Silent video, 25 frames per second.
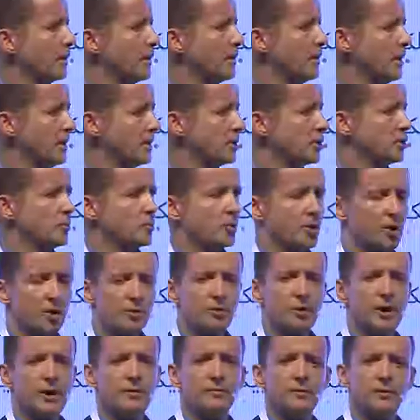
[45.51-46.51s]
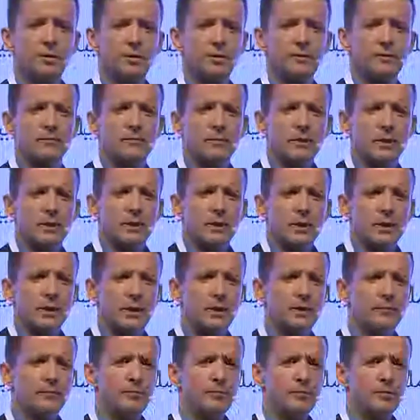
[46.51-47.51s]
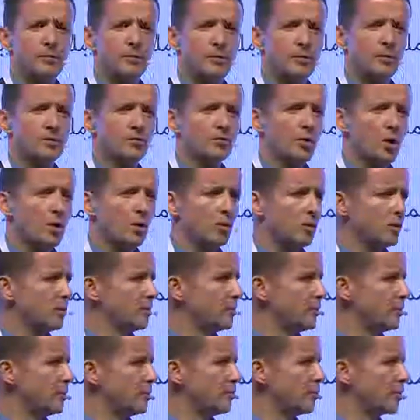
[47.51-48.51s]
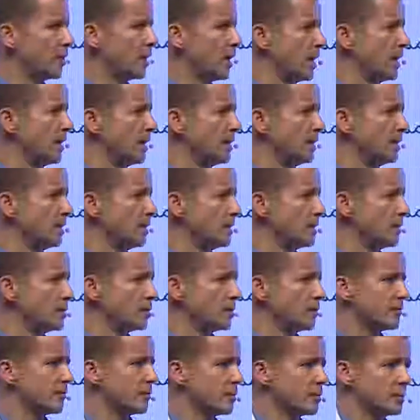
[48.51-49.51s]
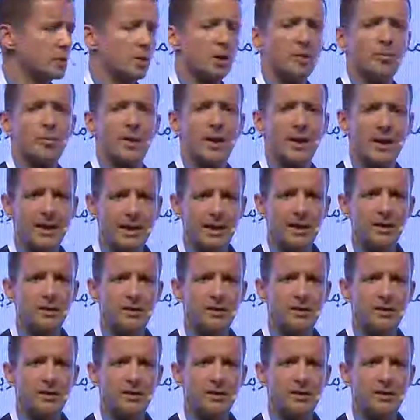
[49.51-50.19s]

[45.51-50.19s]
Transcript: these two programs, um, the role that Brian and Jean-Francois play